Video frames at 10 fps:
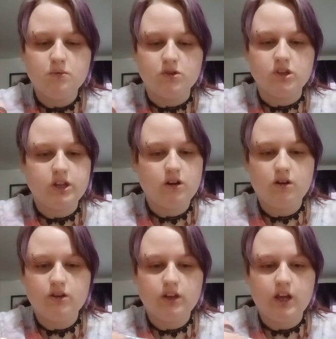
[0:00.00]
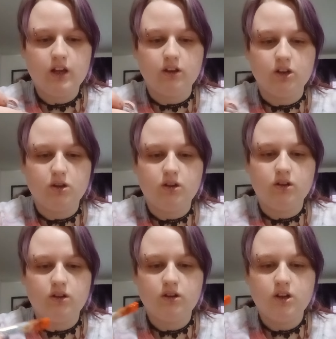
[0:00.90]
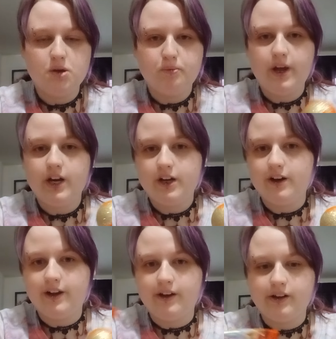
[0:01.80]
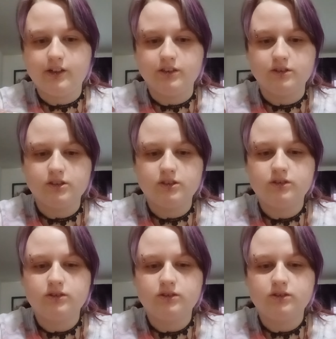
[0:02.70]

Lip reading: There's nothing wrong with getting a little paint on your hands.